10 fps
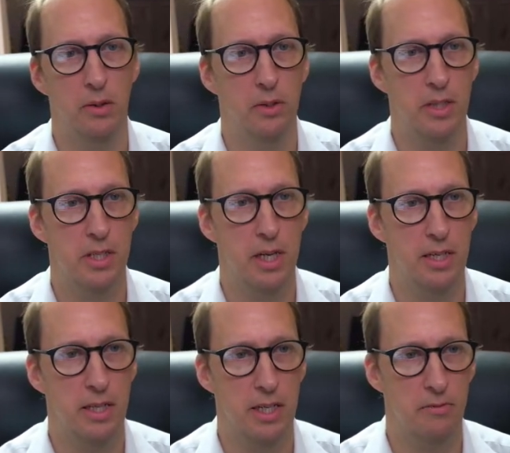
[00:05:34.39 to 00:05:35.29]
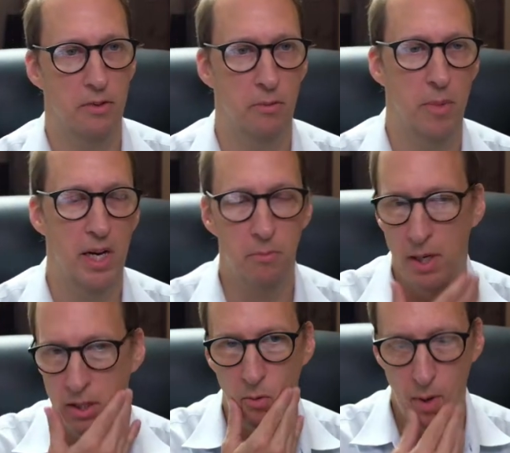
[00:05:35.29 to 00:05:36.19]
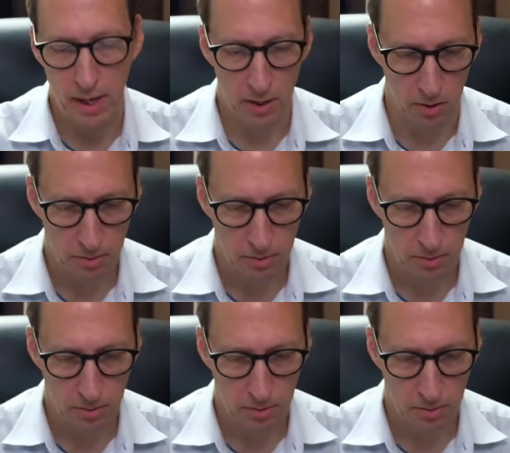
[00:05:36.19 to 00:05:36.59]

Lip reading: the CSS for the main menu panel.